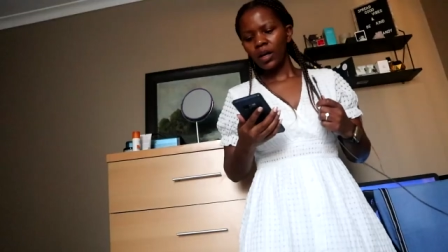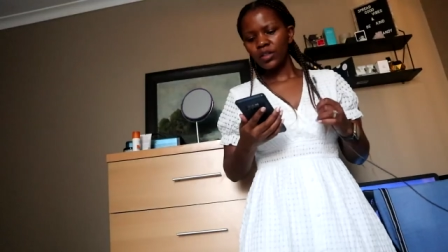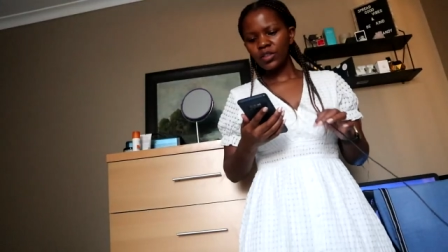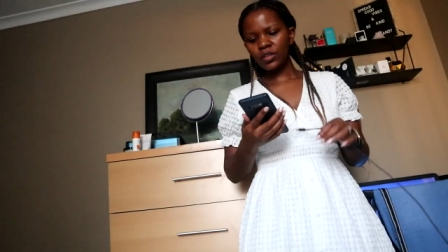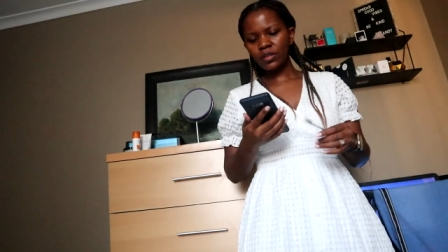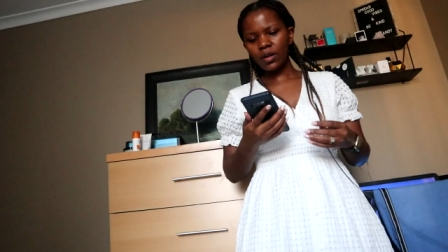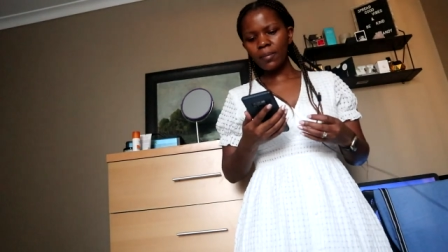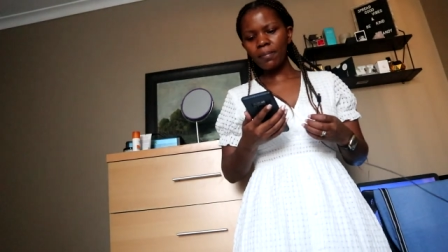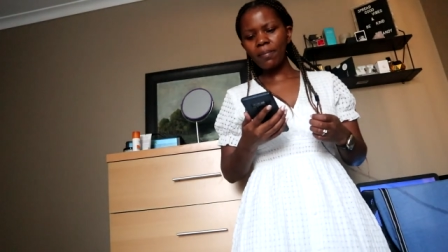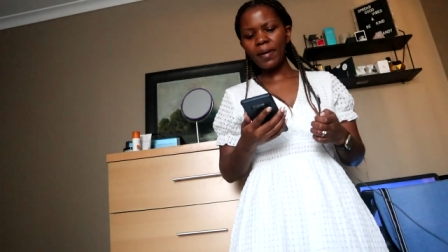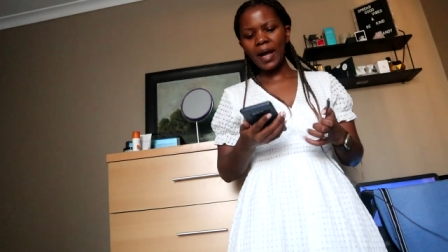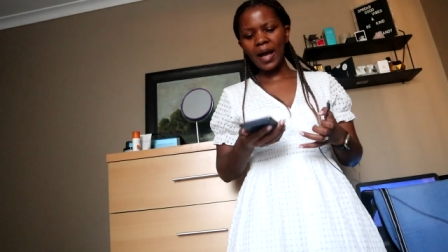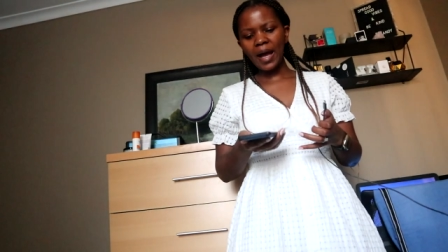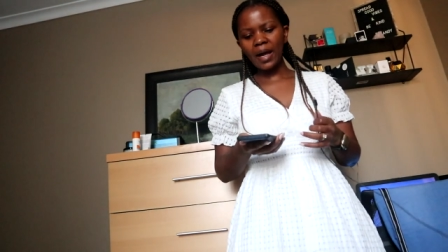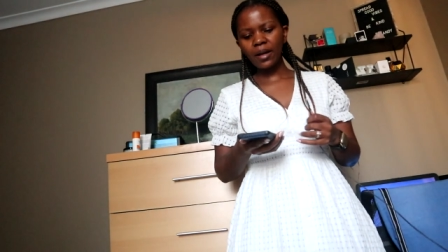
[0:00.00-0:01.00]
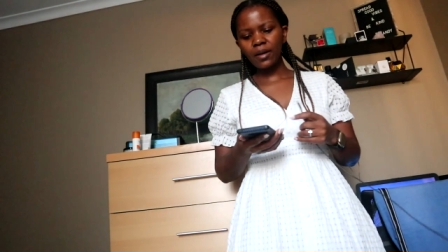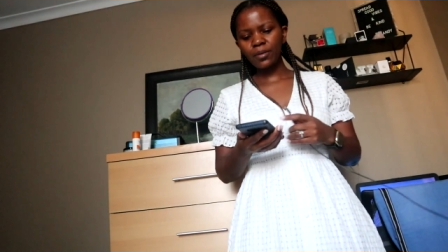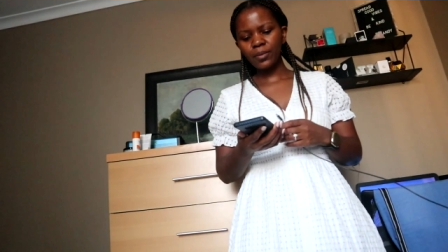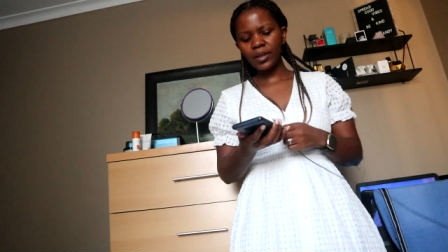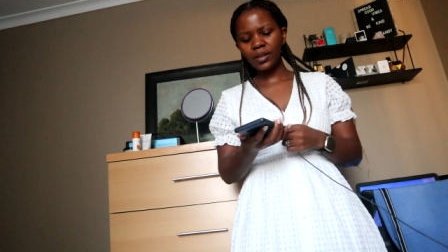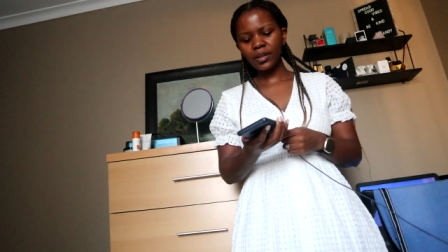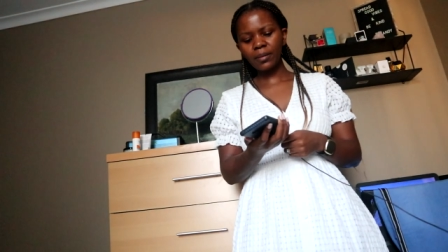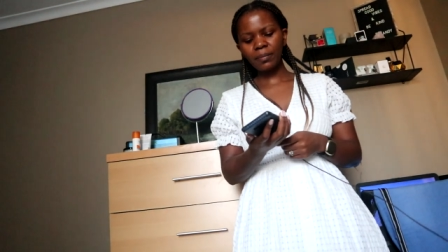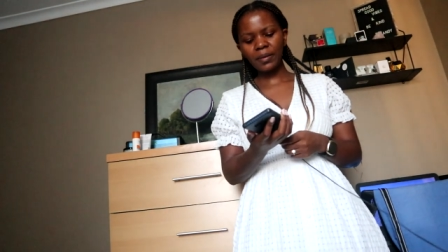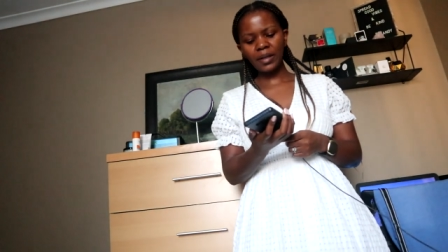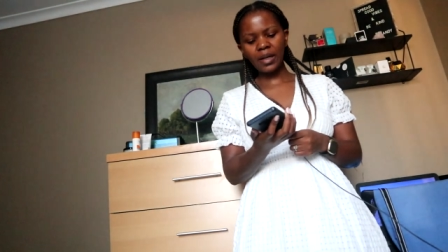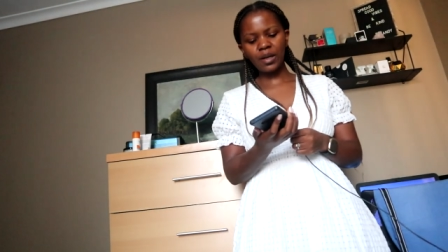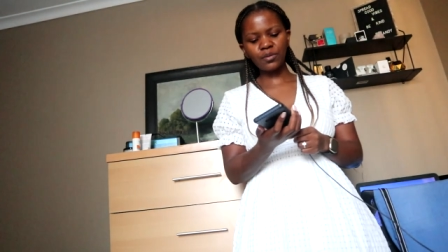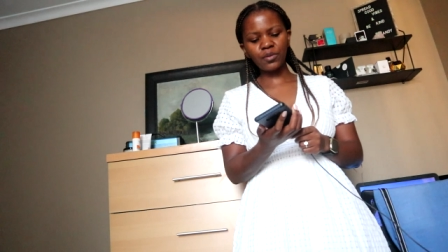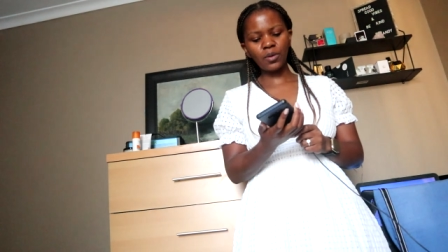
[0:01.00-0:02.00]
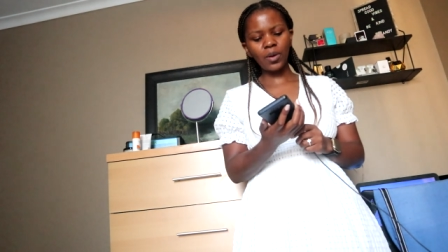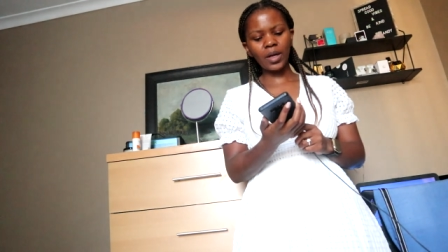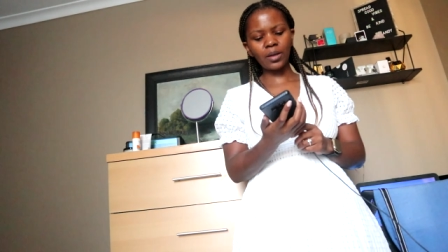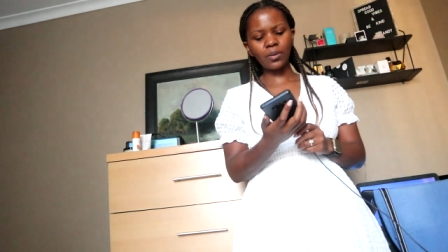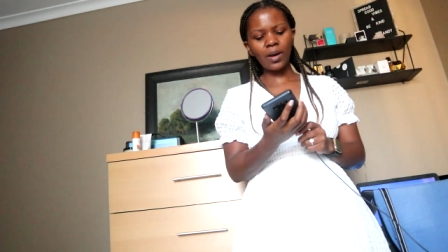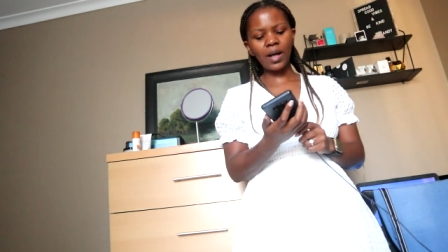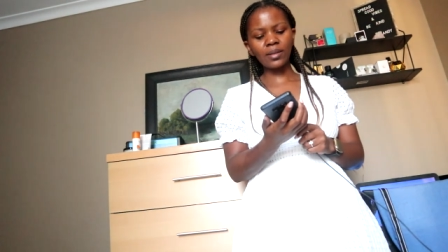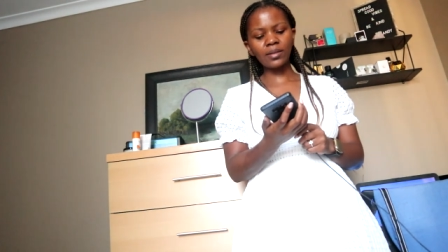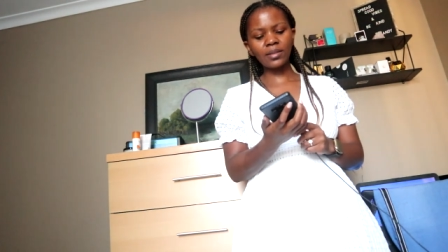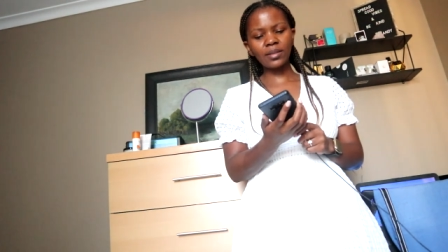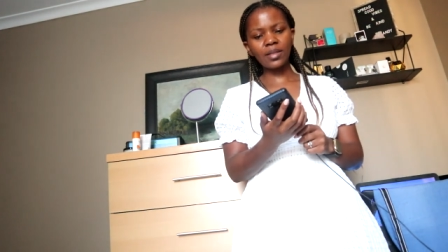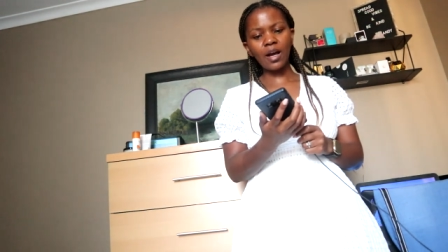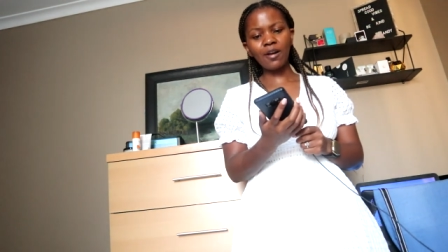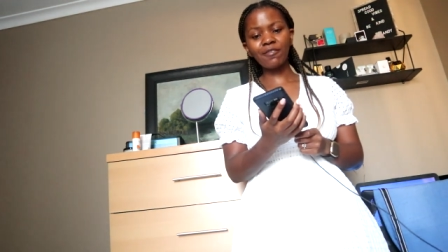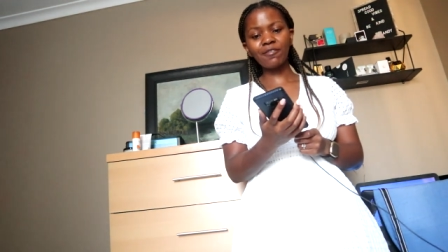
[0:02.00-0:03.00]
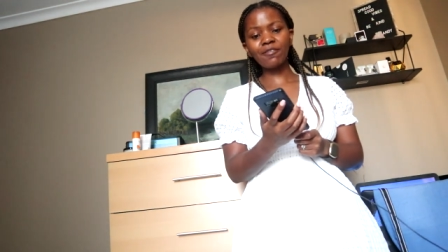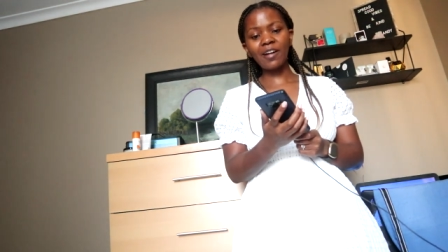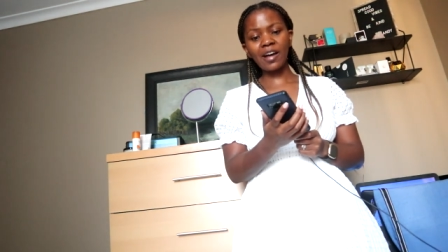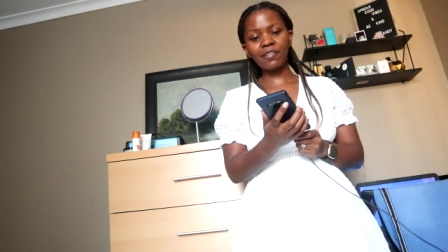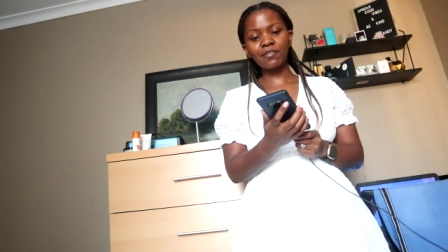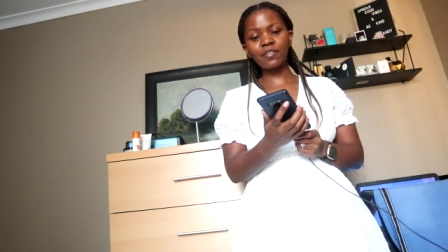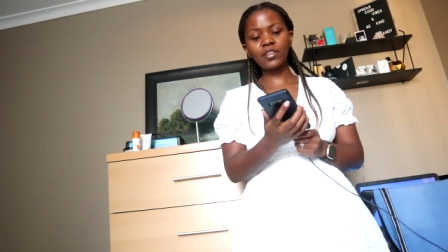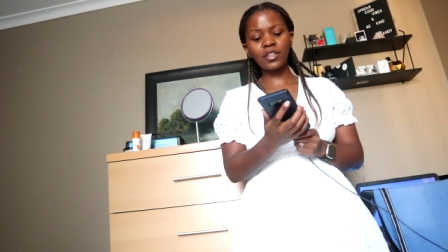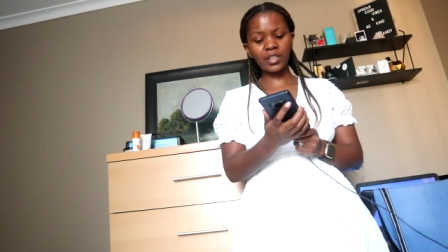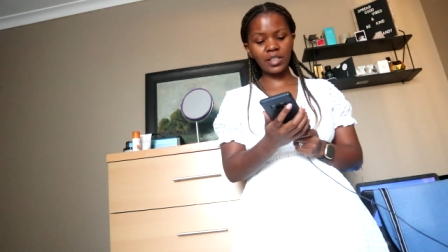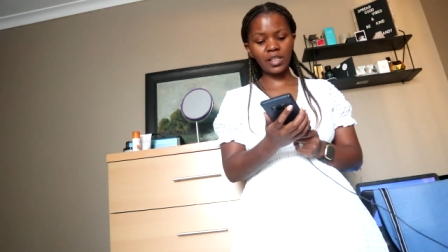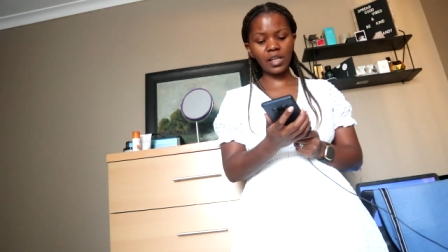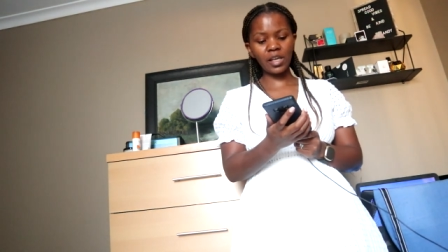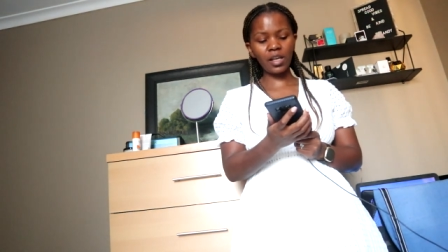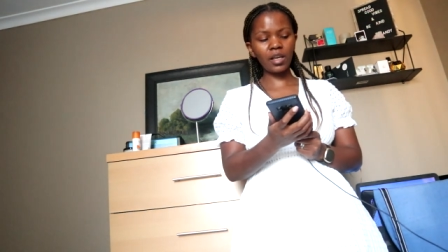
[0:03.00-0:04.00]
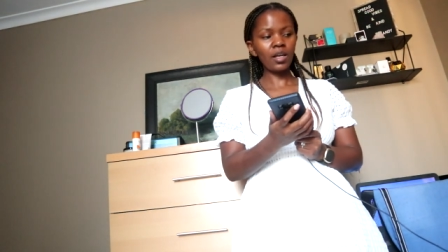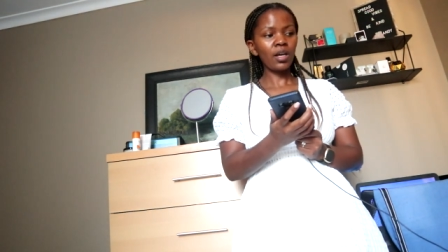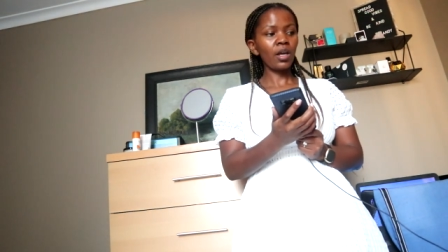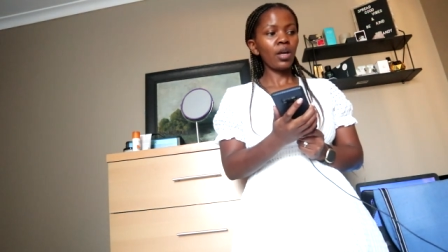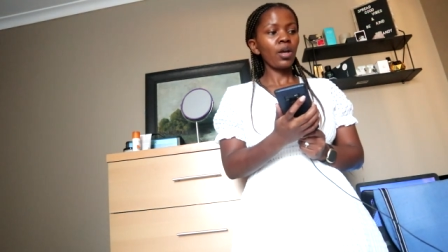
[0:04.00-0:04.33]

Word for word: Just got back. We ended up being out for quite a while. It's now five thirty.